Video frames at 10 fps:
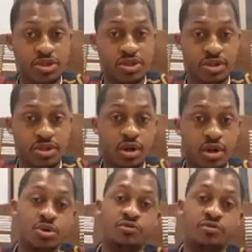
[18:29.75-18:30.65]
So for
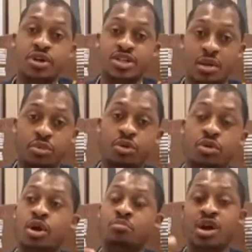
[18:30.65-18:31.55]
example, by
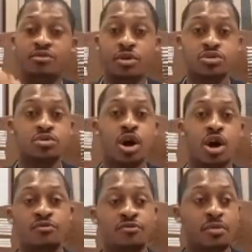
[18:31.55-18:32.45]
virtue of
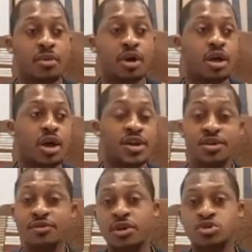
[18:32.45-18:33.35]
an
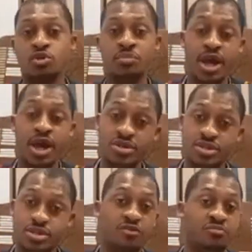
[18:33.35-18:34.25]
individual being a
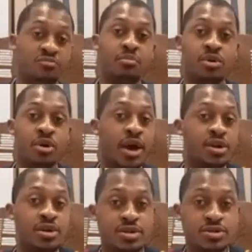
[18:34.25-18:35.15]
staff member at an
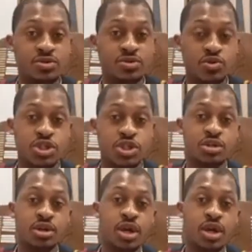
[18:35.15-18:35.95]
institution,